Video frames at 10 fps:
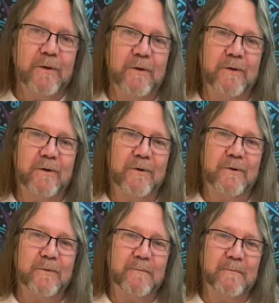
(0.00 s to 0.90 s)
You
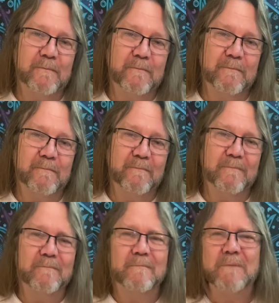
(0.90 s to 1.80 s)
know,
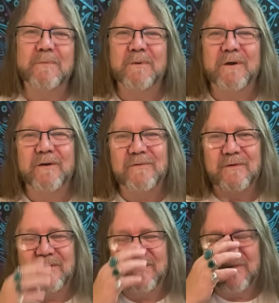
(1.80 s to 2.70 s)
maybe because of
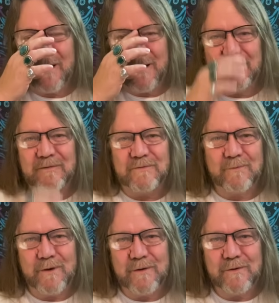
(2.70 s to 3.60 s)
the silence
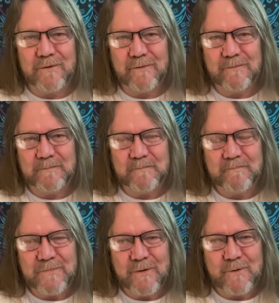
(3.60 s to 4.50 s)
right here.
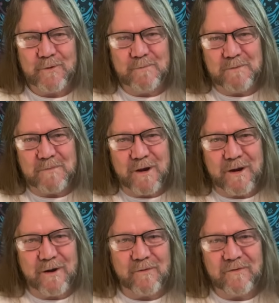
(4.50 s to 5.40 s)
Could be my
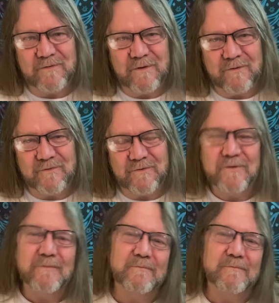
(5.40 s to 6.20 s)
Aries energy.